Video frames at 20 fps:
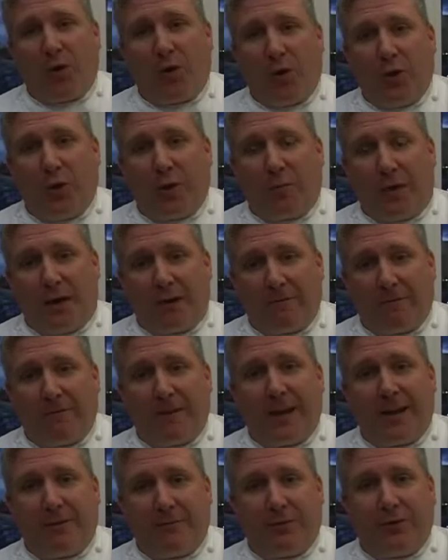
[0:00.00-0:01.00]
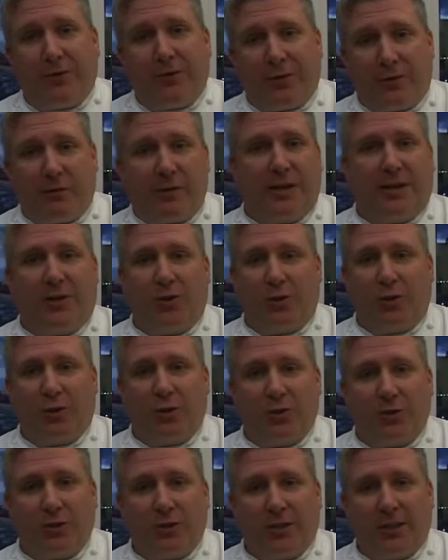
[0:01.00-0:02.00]
cook my favourite
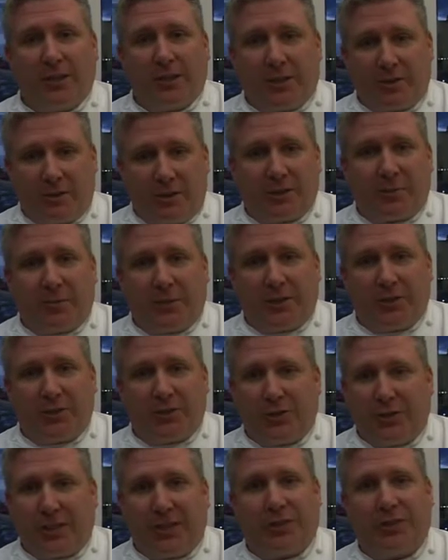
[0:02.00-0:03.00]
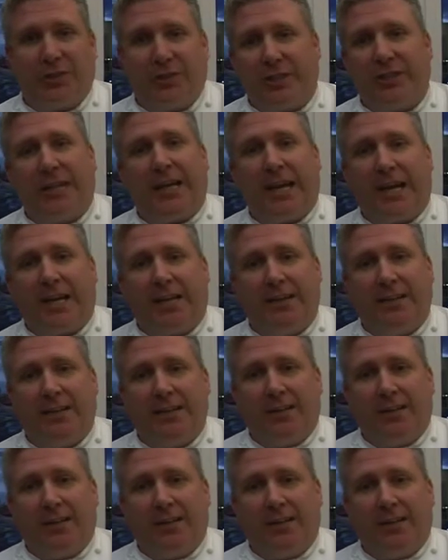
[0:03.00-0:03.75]
3-course Christmas traditional dinner.